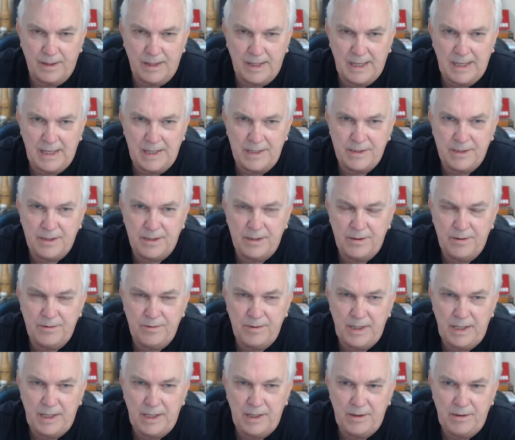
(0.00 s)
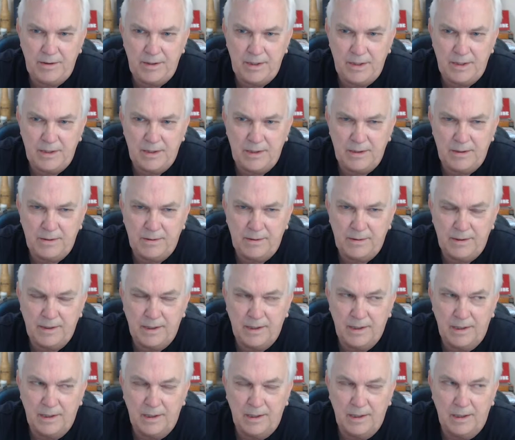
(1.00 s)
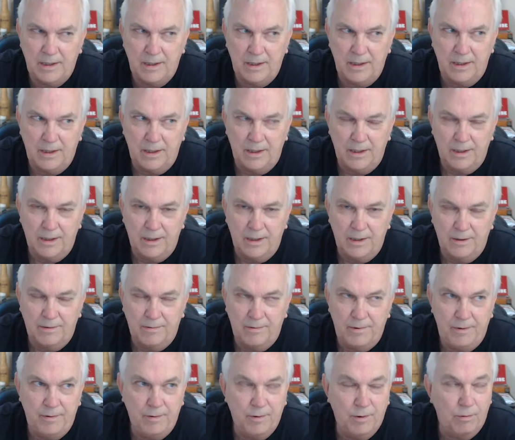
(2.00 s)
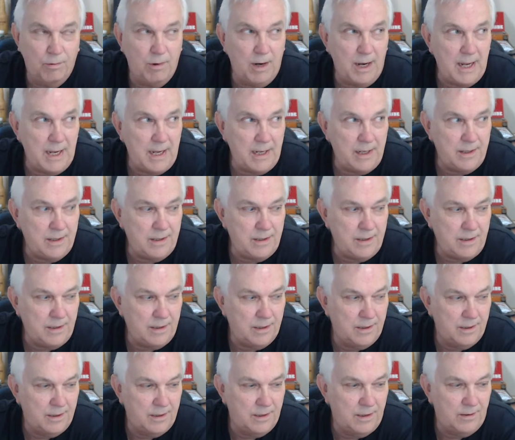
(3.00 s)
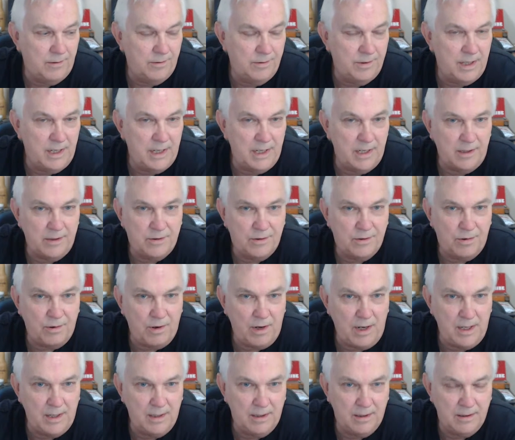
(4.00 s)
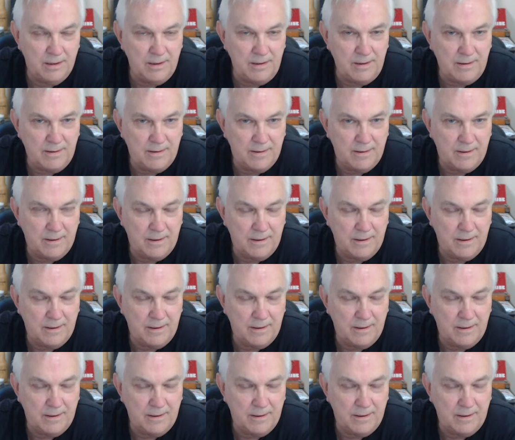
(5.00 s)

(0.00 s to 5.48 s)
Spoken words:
high school reunion. We were riding on that trailer